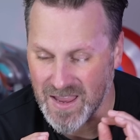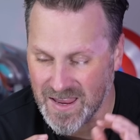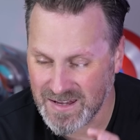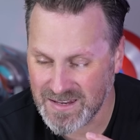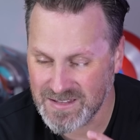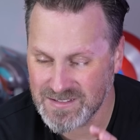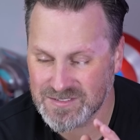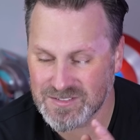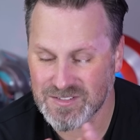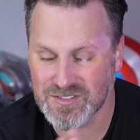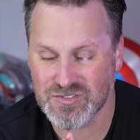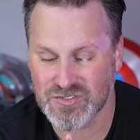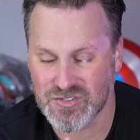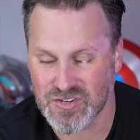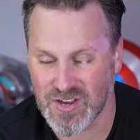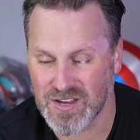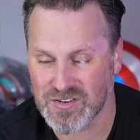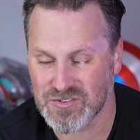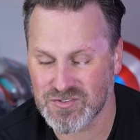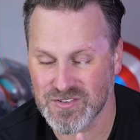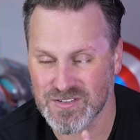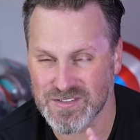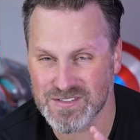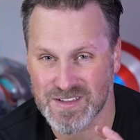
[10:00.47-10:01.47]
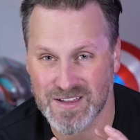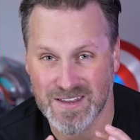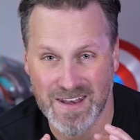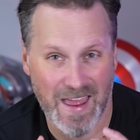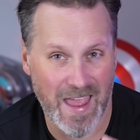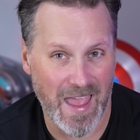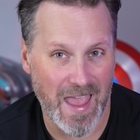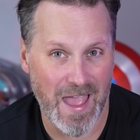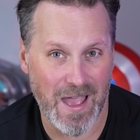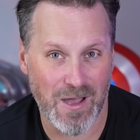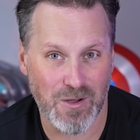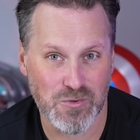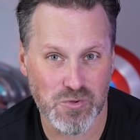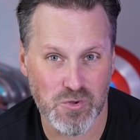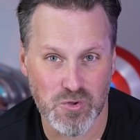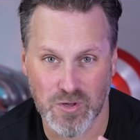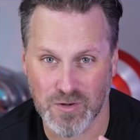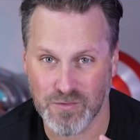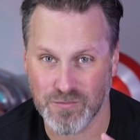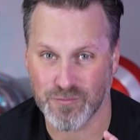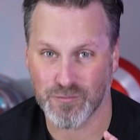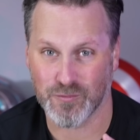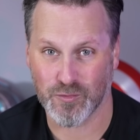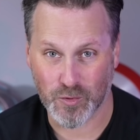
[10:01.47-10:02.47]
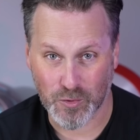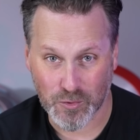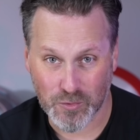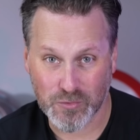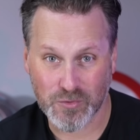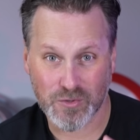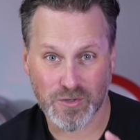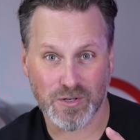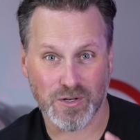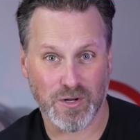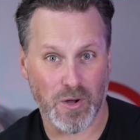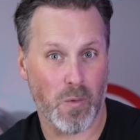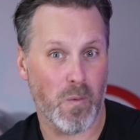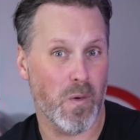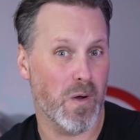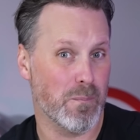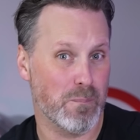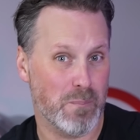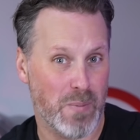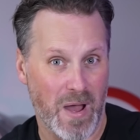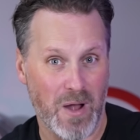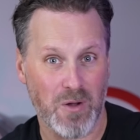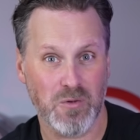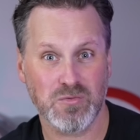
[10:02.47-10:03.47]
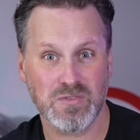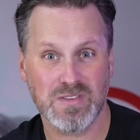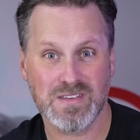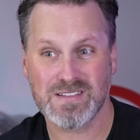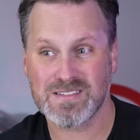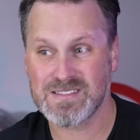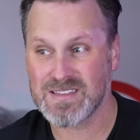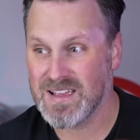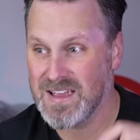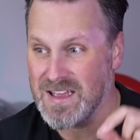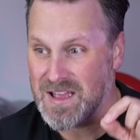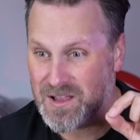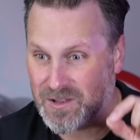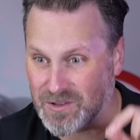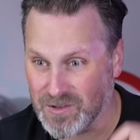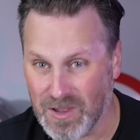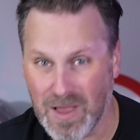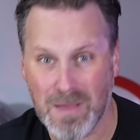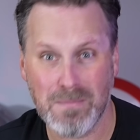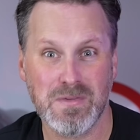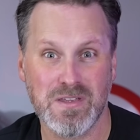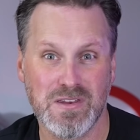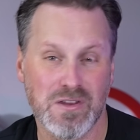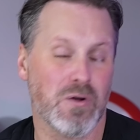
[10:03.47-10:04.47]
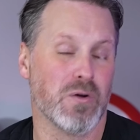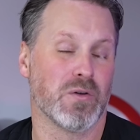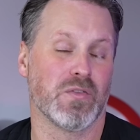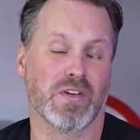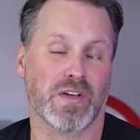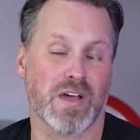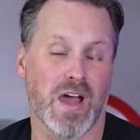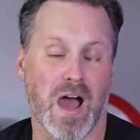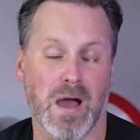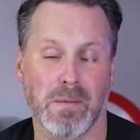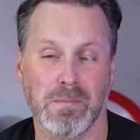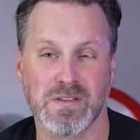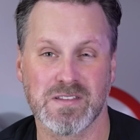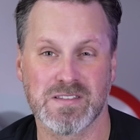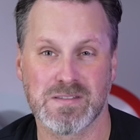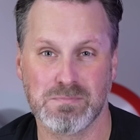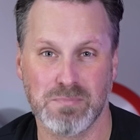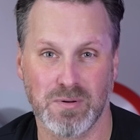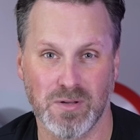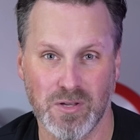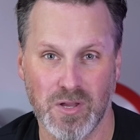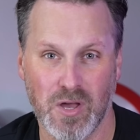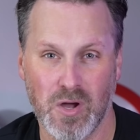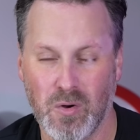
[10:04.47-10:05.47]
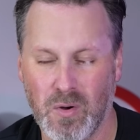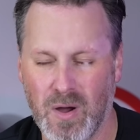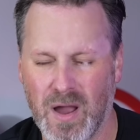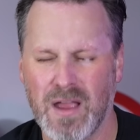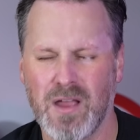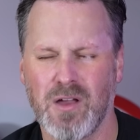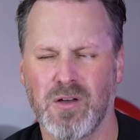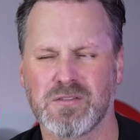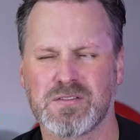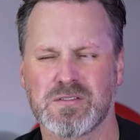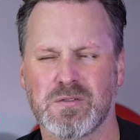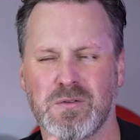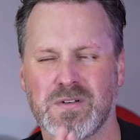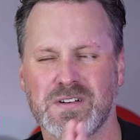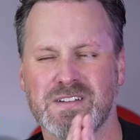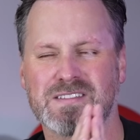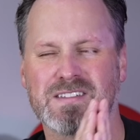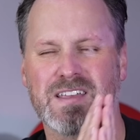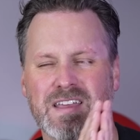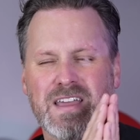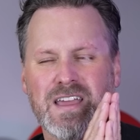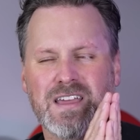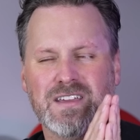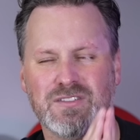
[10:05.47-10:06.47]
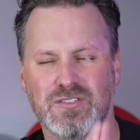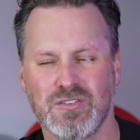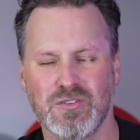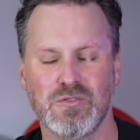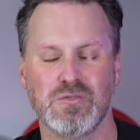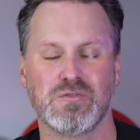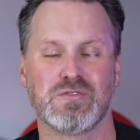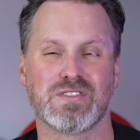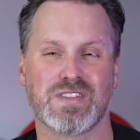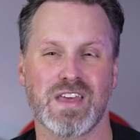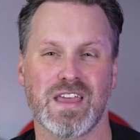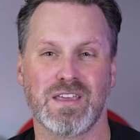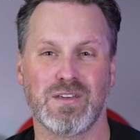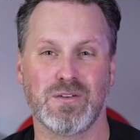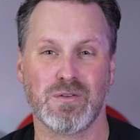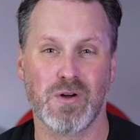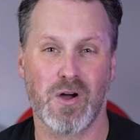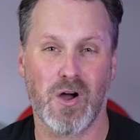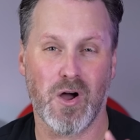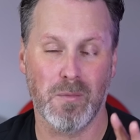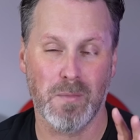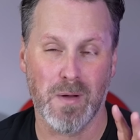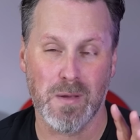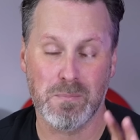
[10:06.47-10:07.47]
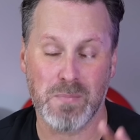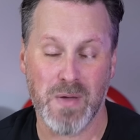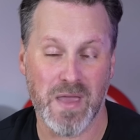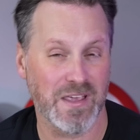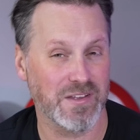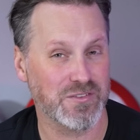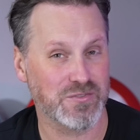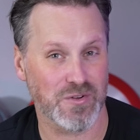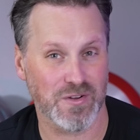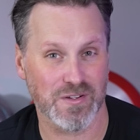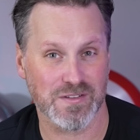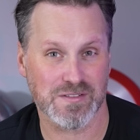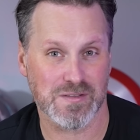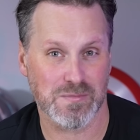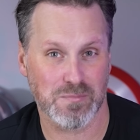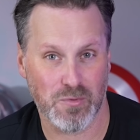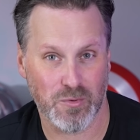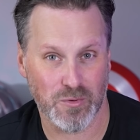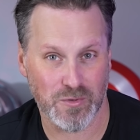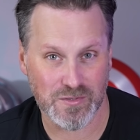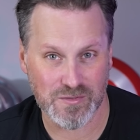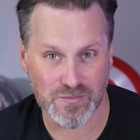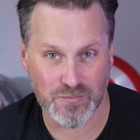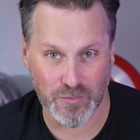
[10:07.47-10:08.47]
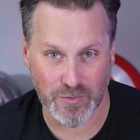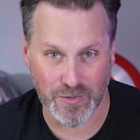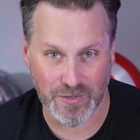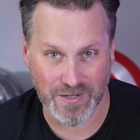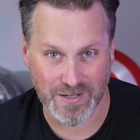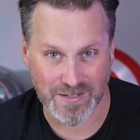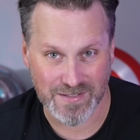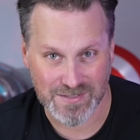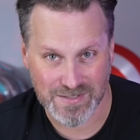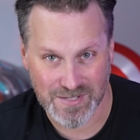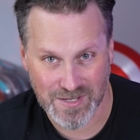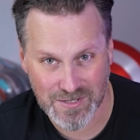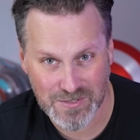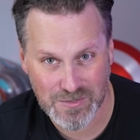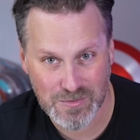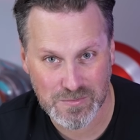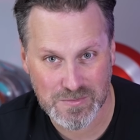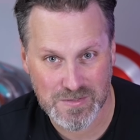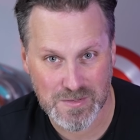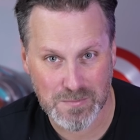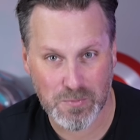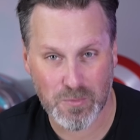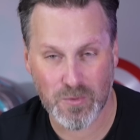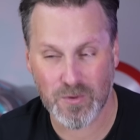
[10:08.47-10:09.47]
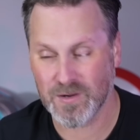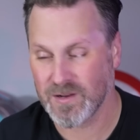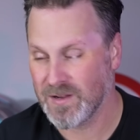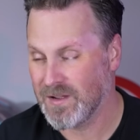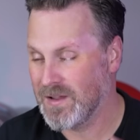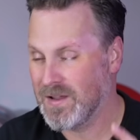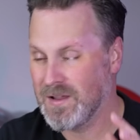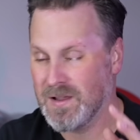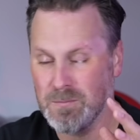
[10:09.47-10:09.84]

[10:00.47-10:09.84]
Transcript: any suggestions on how you could further go about this, let me know in the comments below. I also want to say a huge thank you to all my Patreon supporters for your continued support.